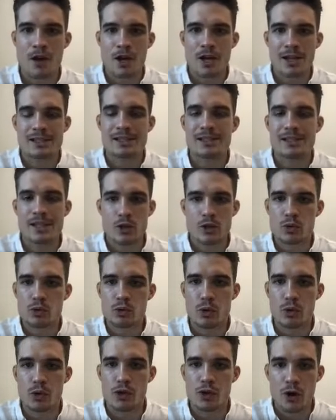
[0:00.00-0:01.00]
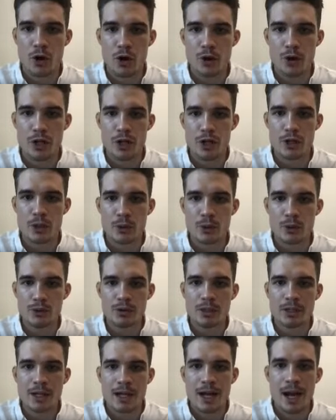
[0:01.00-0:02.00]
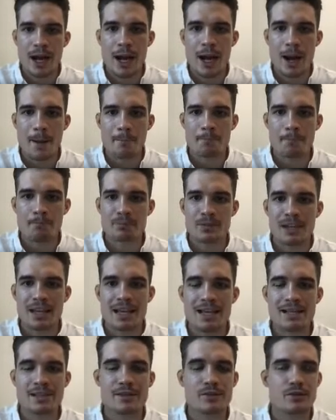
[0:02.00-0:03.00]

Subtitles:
central authority at all. He